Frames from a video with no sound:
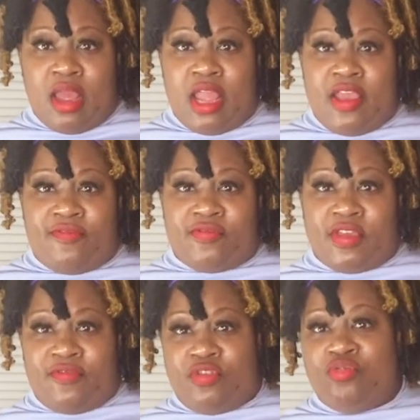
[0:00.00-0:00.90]
if
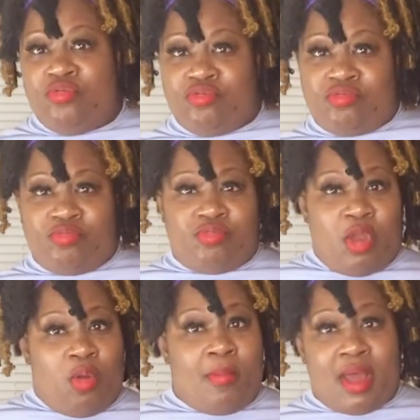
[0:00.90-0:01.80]
you
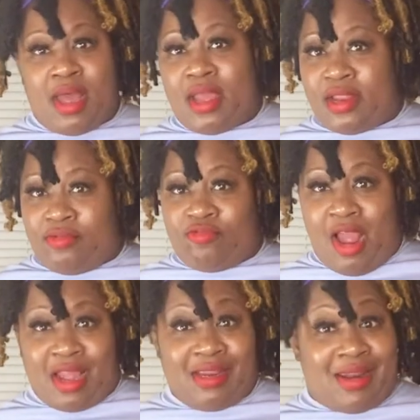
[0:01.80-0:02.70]
don't mind
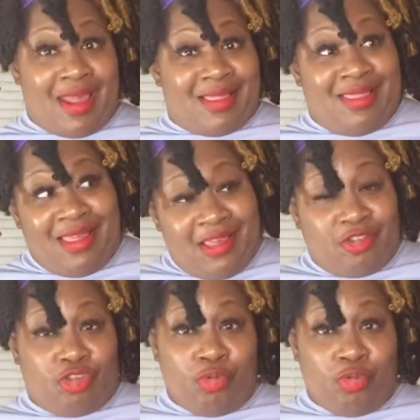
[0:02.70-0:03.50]
rocking it like this,